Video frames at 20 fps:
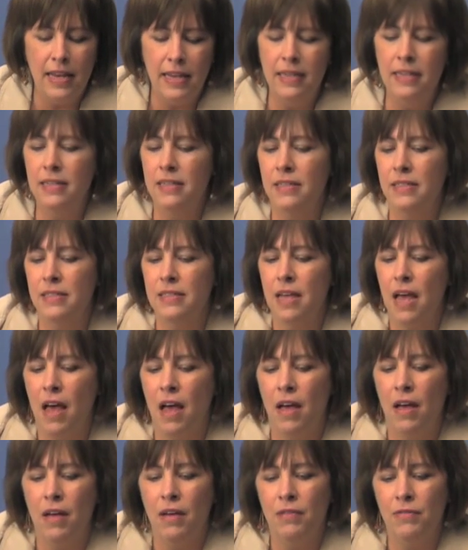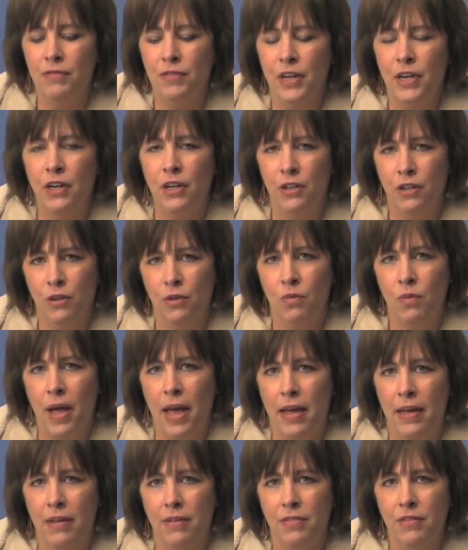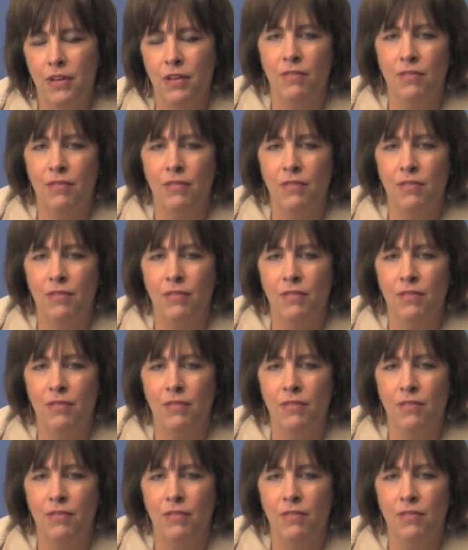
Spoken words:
is a very good way of